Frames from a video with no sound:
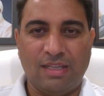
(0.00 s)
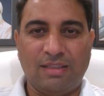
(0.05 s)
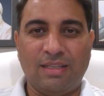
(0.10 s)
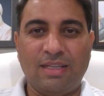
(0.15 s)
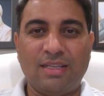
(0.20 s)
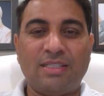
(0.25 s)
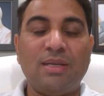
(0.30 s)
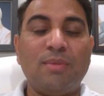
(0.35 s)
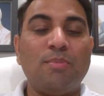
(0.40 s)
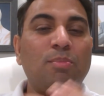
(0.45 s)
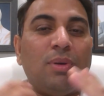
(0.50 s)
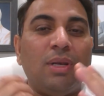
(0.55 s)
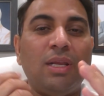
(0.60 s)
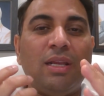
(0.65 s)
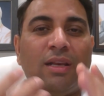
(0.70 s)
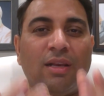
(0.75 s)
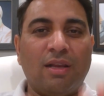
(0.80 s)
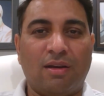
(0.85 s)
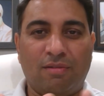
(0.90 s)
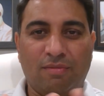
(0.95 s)
they
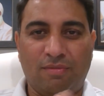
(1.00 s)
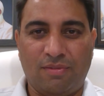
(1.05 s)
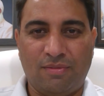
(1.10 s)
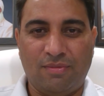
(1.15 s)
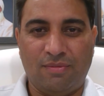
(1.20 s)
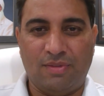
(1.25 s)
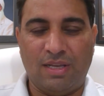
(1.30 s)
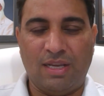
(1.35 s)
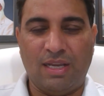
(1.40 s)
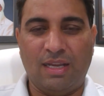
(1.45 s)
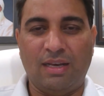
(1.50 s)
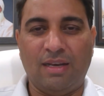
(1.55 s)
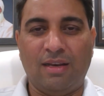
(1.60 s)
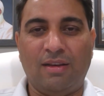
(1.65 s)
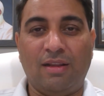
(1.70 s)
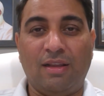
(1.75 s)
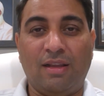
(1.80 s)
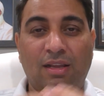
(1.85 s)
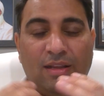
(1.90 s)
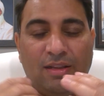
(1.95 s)
simply love,
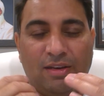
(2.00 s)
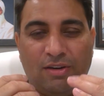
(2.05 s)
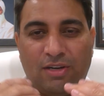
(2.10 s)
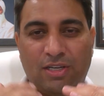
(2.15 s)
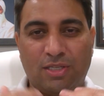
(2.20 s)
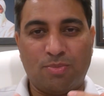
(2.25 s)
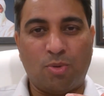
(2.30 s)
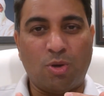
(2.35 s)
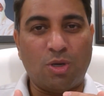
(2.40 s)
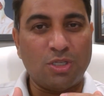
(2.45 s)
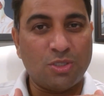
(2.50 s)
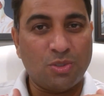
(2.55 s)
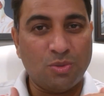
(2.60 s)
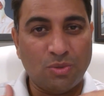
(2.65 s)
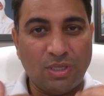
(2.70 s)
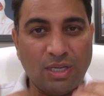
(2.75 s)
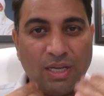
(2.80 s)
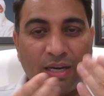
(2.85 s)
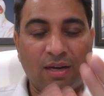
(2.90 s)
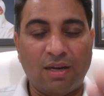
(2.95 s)
and in response to
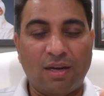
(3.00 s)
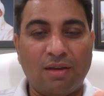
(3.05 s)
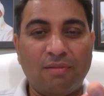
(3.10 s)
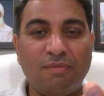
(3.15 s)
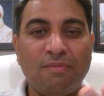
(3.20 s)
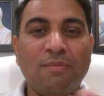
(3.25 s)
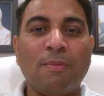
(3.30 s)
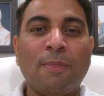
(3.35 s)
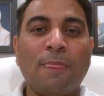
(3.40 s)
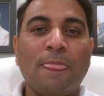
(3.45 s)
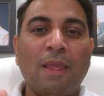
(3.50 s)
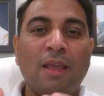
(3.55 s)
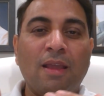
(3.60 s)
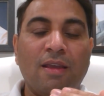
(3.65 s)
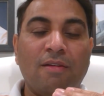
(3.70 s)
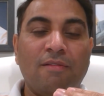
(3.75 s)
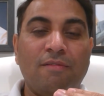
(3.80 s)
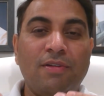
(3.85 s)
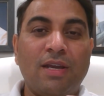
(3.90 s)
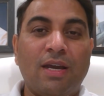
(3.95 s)
their love,
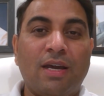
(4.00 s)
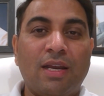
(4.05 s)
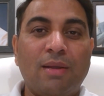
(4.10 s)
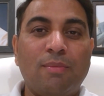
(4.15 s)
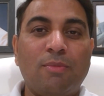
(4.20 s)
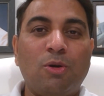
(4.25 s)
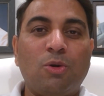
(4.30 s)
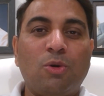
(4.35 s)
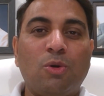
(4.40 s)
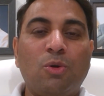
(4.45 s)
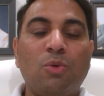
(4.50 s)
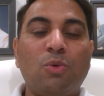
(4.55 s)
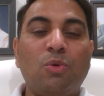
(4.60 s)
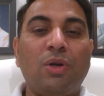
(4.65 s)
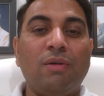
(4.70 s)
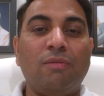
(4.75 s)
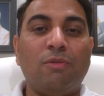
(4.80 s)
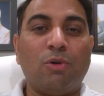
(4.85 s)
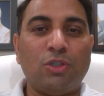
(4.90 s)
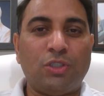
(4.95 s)
we are able to do
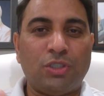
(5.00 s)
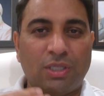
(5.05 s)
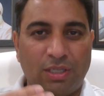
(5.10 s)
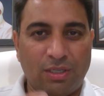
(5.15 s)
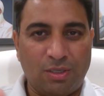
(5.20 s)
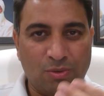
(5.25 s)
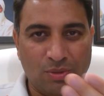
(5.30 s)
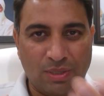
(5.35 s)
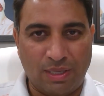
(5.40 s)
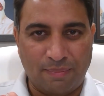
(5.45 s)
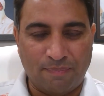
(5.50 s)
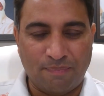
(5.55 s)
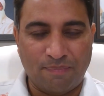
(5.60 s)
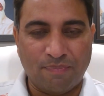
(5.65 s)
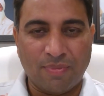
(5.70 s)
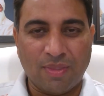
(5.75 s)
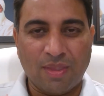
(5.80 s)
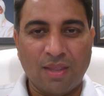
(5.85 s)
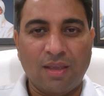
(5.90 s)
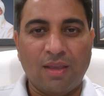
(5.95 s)
devotion to them.
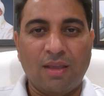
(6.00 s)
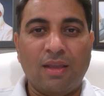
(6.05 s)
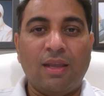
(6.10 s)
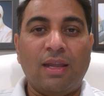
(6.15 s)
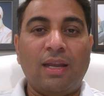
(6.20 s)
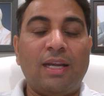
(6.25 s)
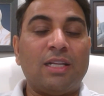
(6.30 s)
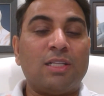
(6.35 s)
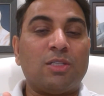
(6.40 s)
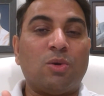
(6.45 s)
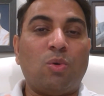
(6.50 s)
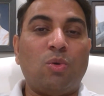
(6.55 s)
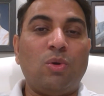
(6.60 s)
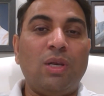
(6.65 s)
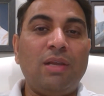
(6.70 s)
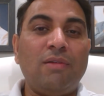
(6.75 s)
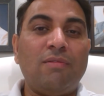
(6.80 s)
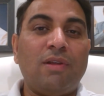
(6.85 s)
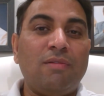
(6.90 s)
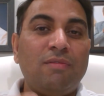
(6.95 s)
It is
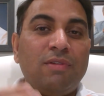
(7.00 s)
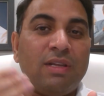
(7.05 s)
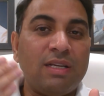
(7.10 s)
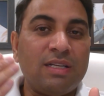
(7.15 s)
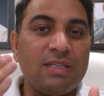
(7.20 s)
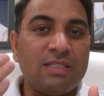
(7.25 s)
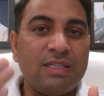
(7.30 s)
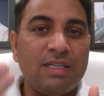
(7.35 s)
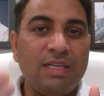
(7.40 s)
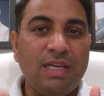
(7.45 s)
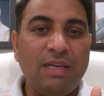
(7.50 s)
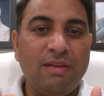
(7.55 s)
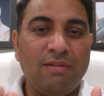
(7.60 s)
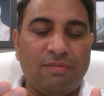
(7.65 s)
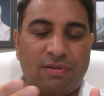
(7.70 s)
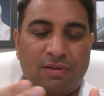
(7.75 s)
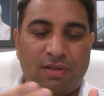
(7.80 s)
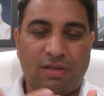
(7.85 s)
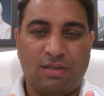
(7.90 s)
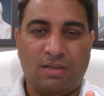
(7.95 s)
only when we
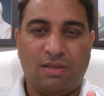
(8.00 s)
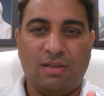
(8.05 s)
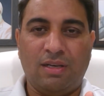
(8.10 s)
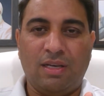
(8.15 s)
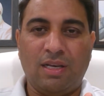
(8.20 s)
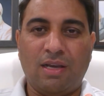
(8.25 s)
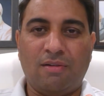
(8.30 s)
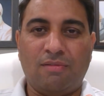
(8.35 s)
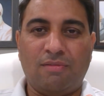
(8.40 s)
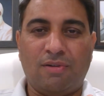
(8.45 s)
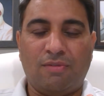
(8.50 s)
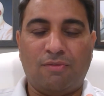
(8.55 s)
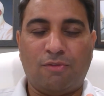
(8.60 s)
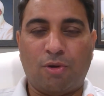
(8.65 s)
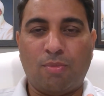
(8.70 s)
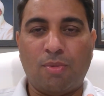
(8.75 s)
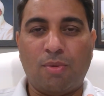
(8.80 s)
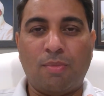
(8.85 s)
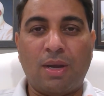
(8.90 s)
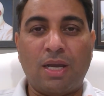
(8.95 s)
receive love
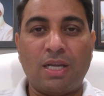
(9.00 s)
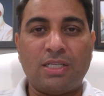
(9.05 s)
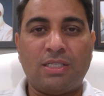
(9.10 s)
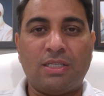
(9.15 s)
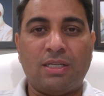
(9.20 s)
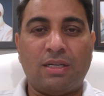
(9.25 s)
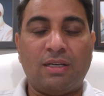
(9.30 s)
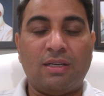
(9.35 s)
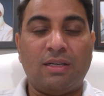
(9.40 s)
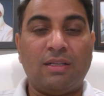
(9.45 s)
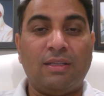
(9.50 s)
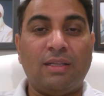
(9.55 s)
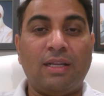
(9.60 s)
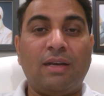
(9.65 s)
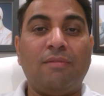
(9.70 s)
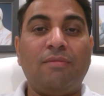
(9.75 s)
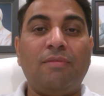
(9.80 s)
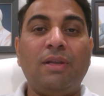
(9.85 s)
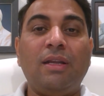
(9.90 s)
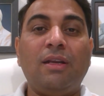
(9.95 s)
from a master
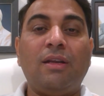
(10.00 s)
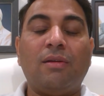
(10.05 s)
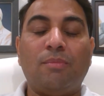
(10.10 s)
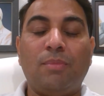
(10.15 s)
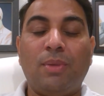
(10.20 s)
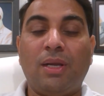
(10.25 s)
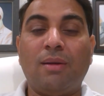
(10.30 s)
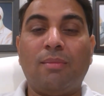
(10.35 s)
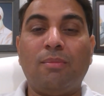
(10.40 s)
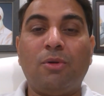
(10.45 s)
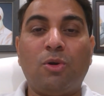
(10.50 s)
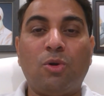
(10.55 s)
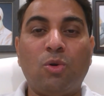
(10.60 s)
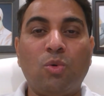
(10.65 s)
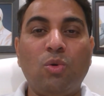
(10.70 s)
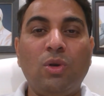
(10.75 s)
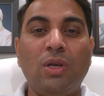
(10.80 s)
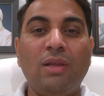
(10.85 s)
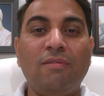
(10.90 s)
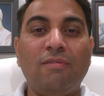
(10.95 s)
that we become
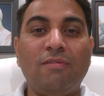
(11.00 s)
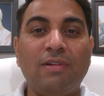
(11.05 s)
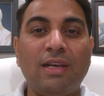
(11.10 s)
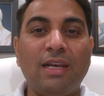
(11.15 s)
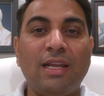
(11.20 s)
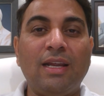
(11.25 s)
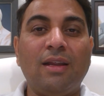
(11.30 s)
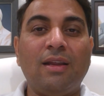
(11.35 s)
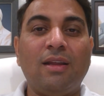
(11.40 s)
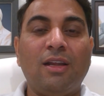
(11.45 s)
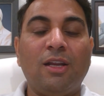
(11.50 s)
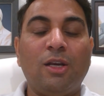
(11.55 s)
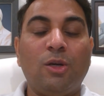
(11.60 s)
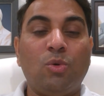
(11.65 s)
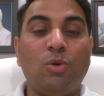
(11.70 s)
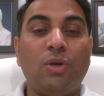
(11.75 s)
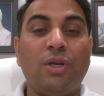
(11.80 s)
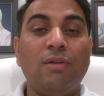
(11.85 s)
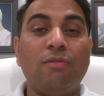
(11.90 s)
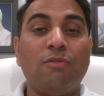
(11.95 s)
truly willing
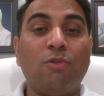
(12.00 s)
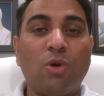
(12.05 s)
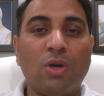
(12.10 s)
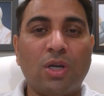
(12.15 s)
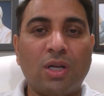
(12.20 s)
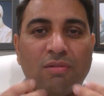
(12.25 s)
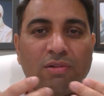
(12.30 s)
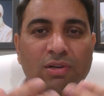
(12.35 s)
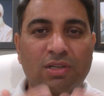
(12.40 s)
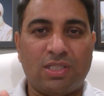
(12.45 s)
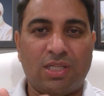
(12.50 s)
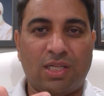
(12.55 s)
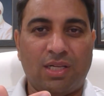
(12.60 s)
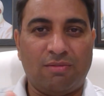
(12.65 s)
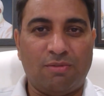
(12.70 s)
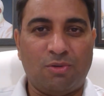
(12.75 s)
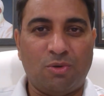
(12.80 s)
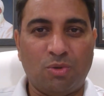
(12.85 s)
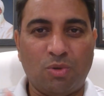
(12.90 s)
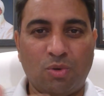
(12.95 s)
to devote
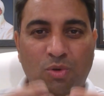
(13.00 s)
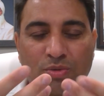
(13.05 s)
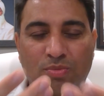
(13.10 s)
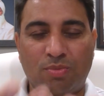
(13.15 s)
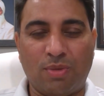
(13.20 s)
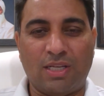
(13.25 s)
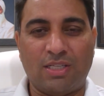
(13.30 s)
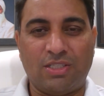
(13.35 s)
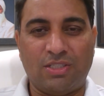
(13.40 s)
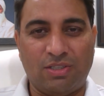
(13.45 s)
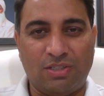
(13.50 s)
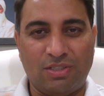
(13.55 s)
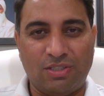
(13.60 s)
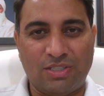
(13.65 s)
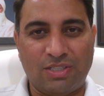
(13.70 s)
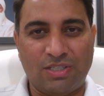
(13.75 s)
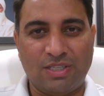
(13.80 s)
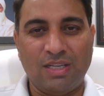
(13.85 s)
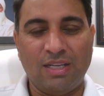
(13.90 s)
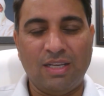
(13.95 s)
ourselves to those
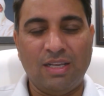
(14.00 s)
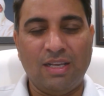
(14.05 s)
masters.